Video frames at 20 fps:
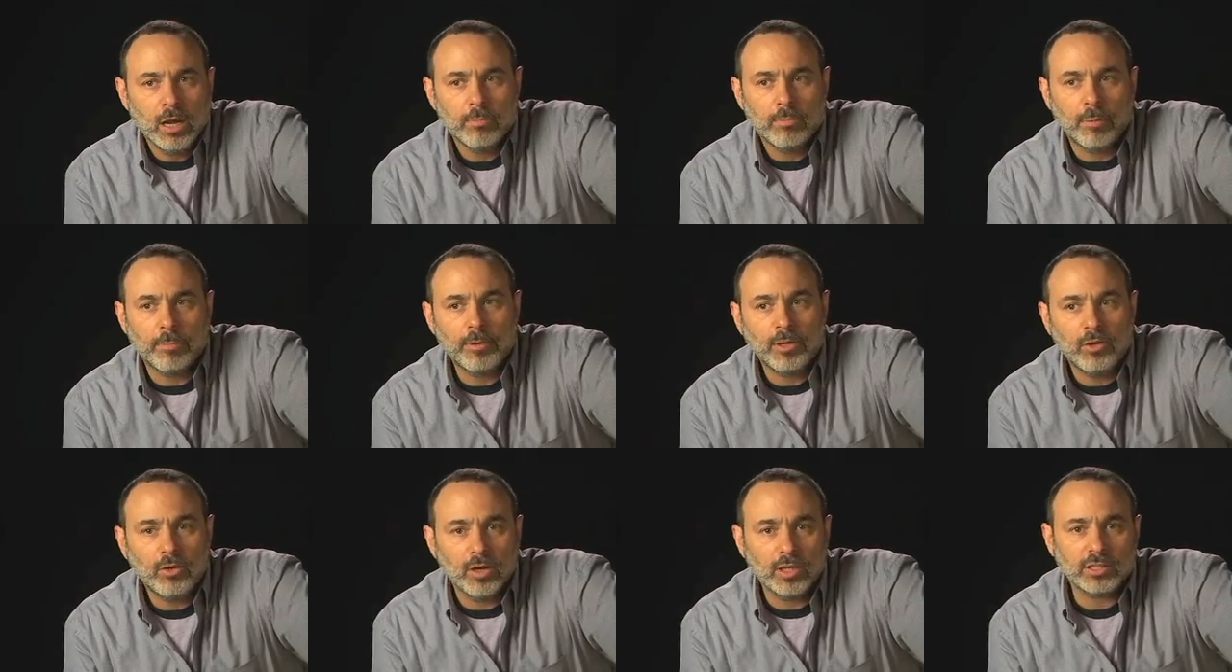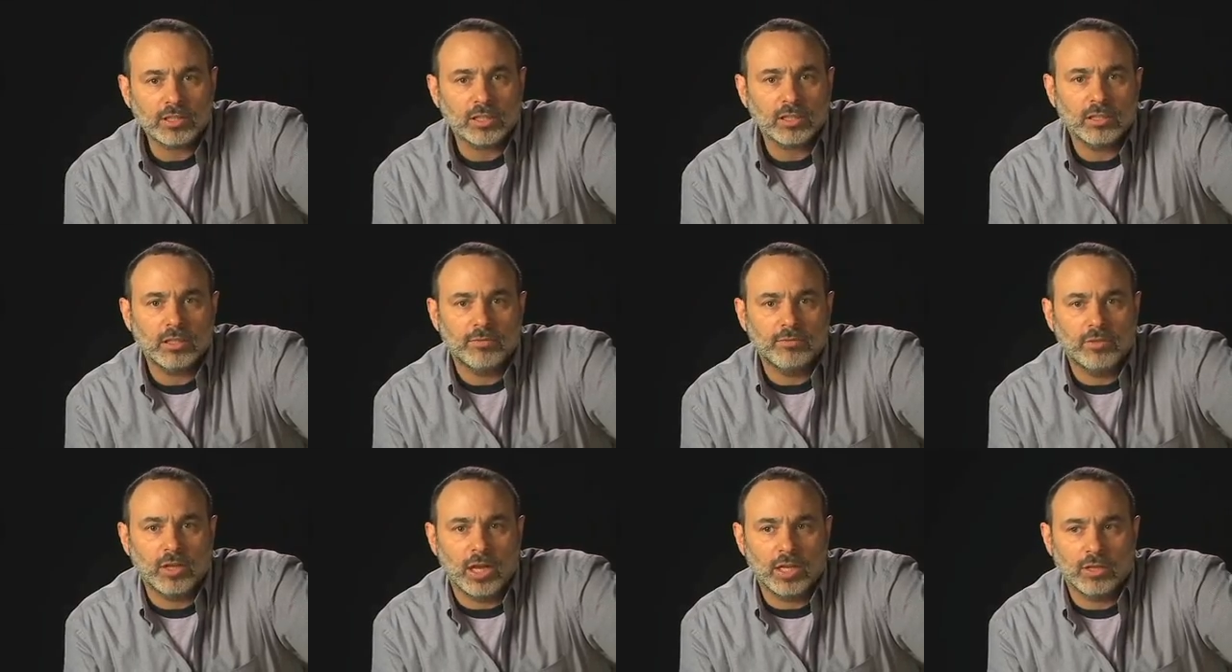But because it
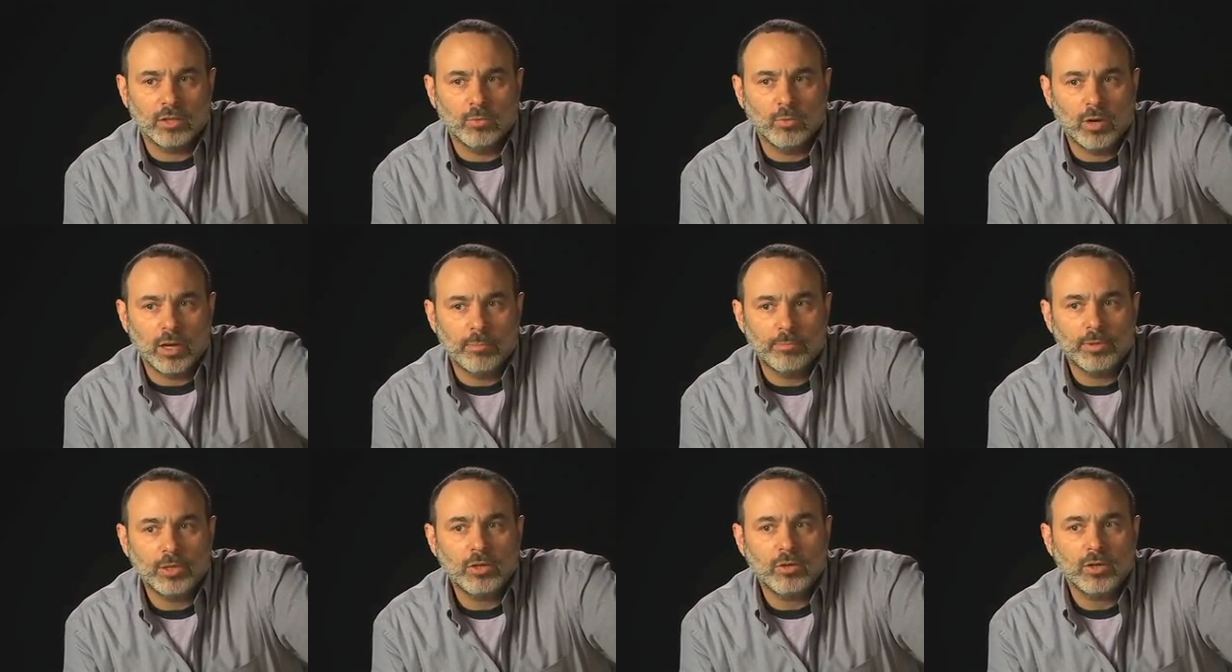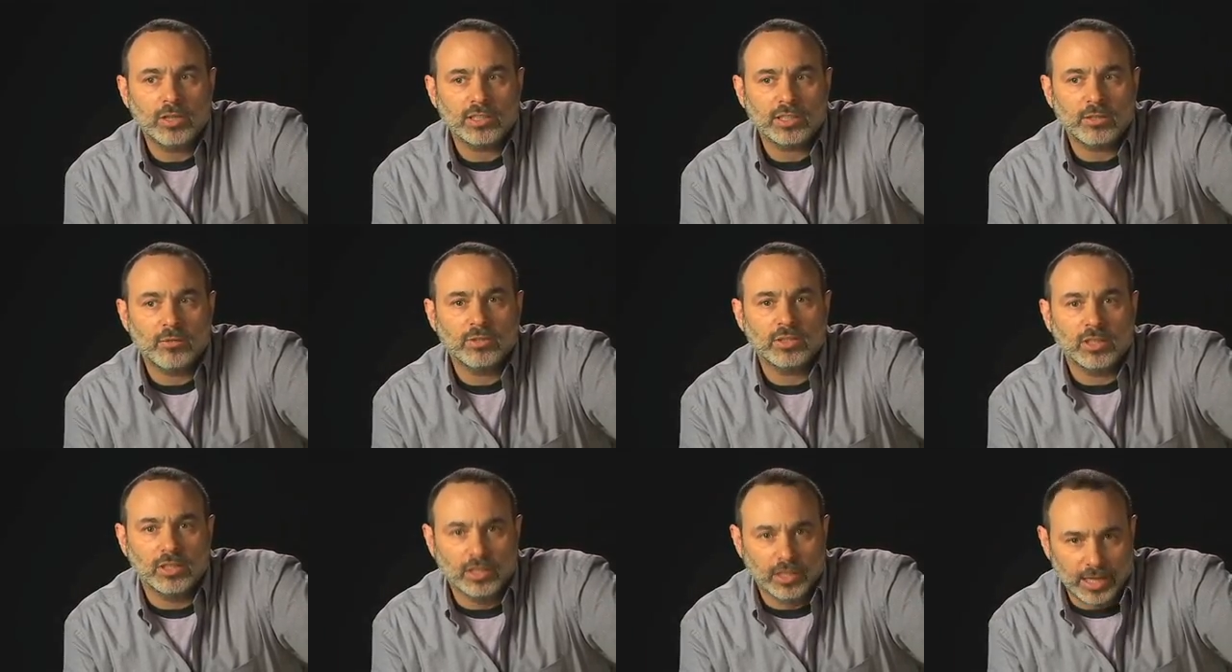lived on the web, because there
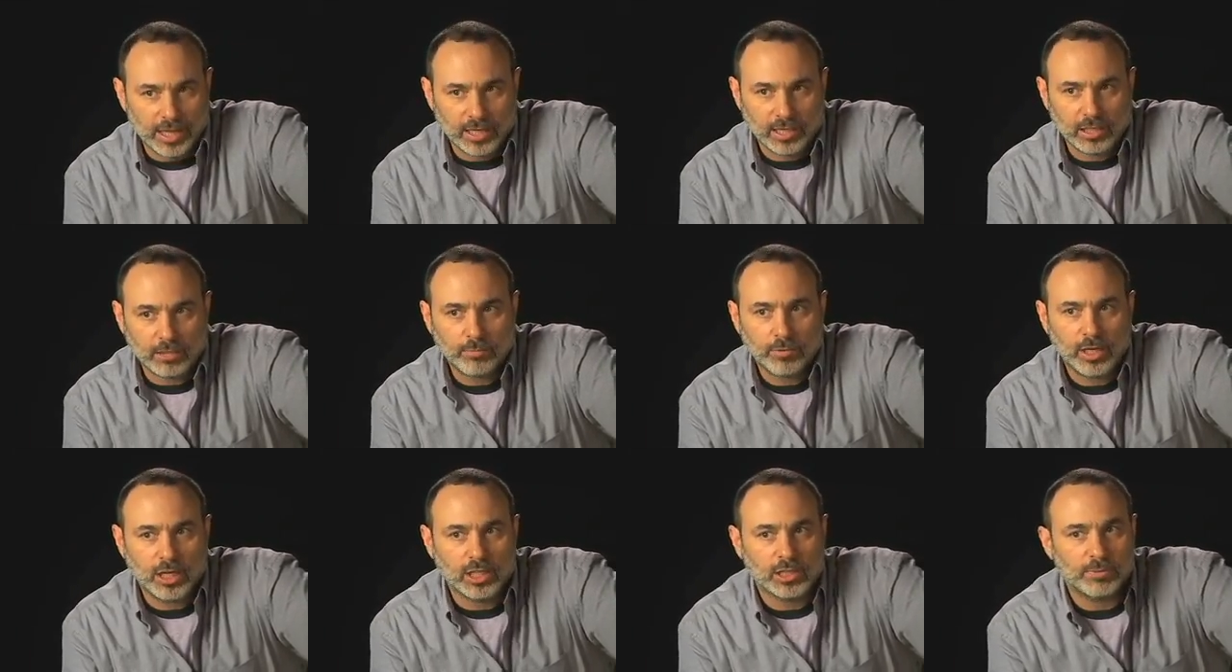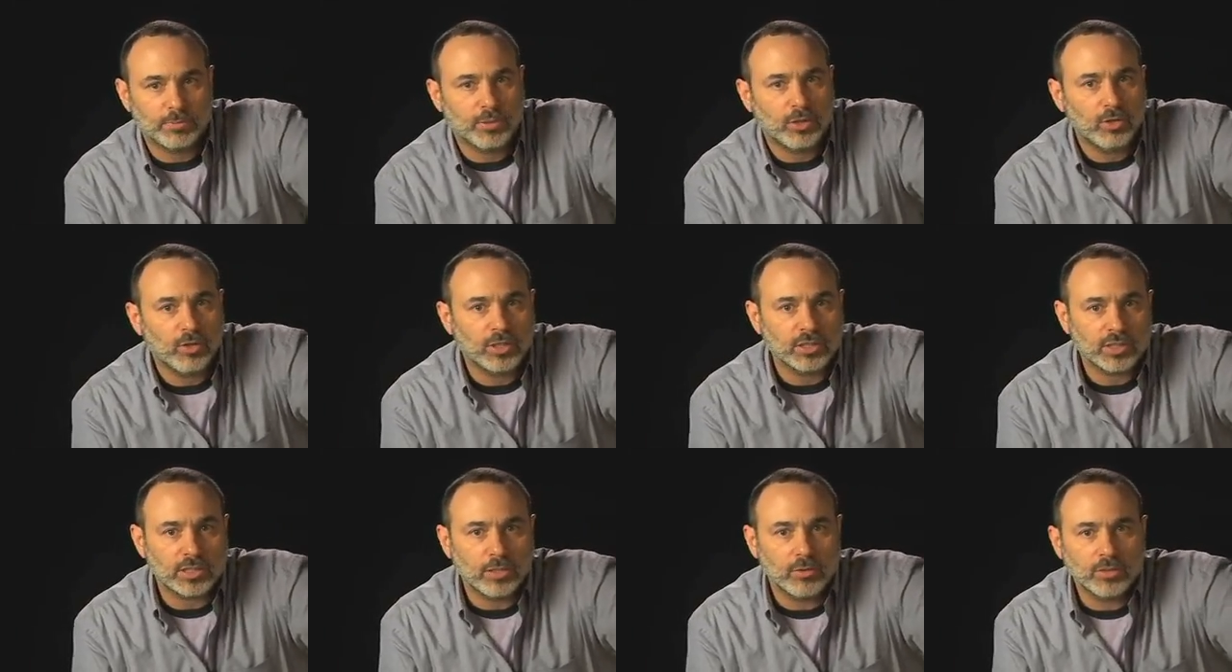was a landing page,
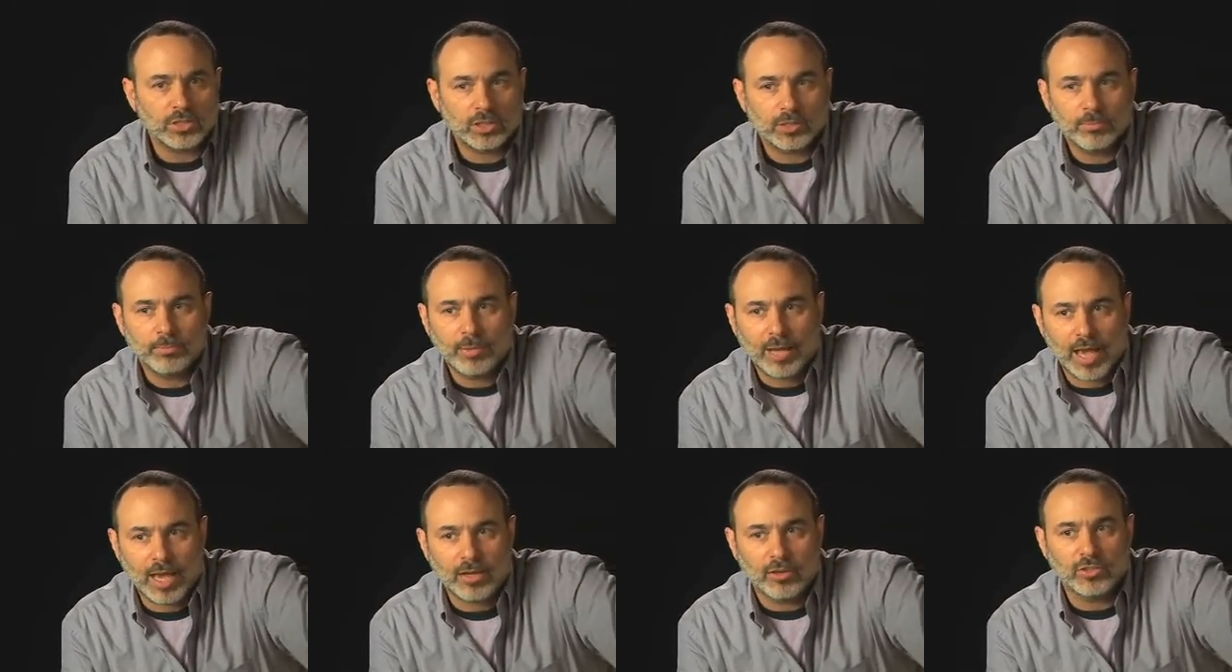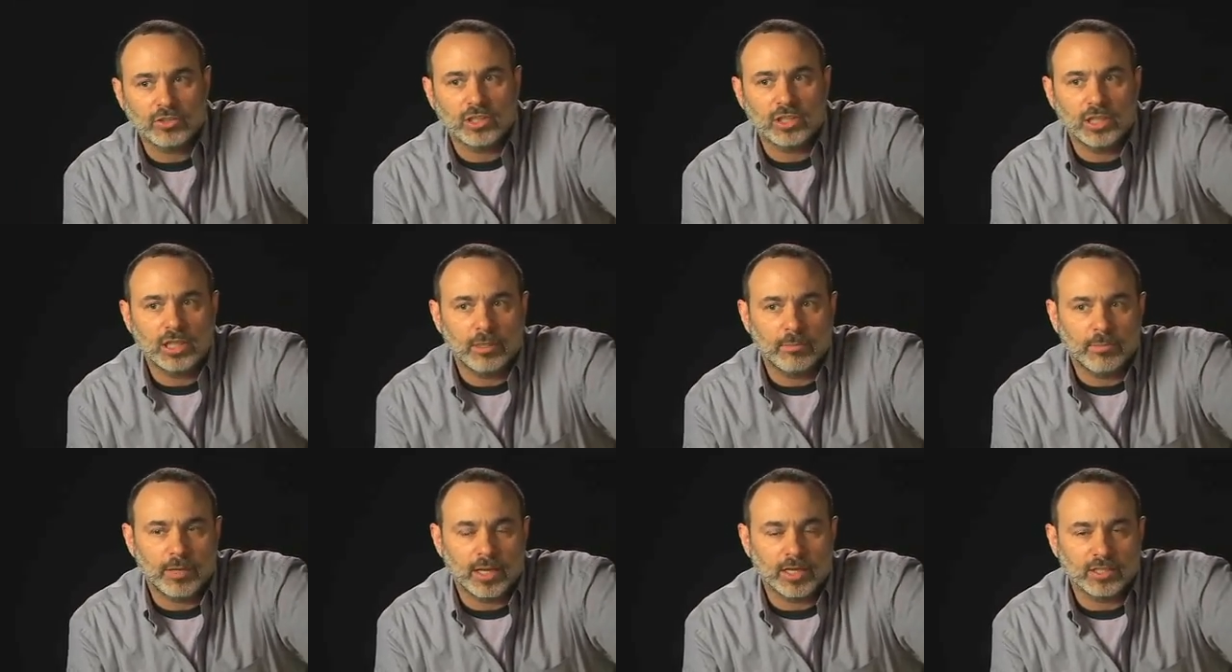because there were some banners and
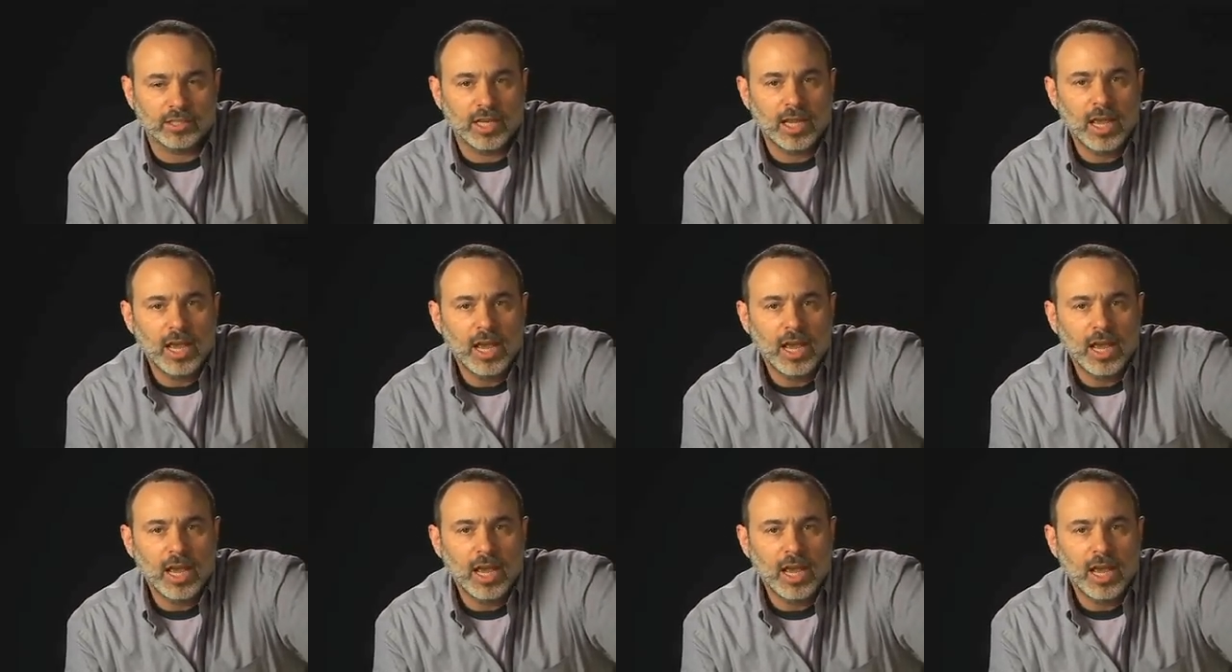emails,